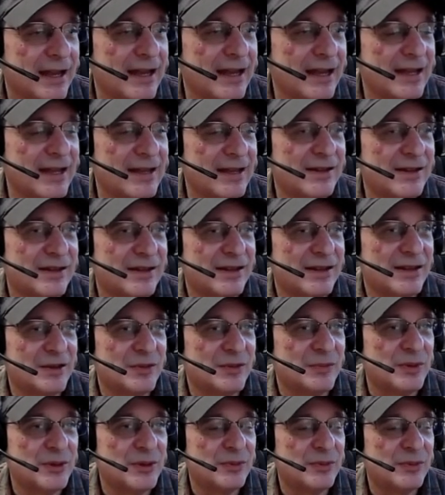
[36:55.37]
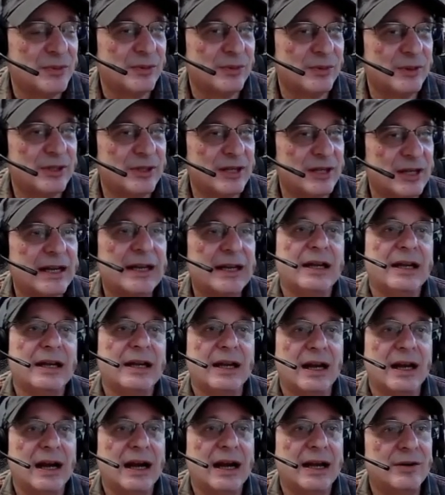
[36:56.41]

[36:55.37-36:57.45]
And people were like,